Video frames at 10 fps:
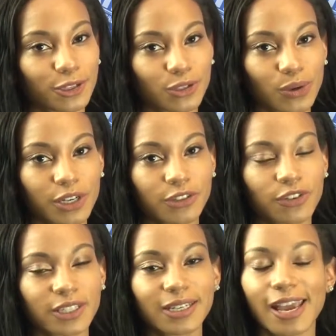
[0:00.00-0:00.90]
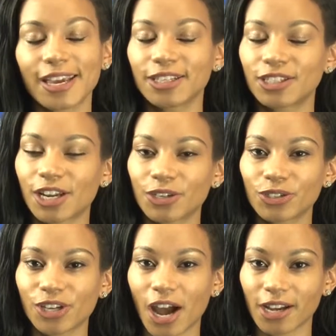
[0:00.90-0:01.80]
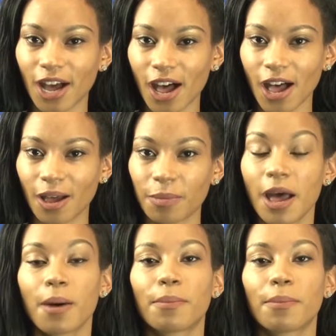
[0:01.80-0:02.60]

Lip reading: these stories, visit AikenStandard.com.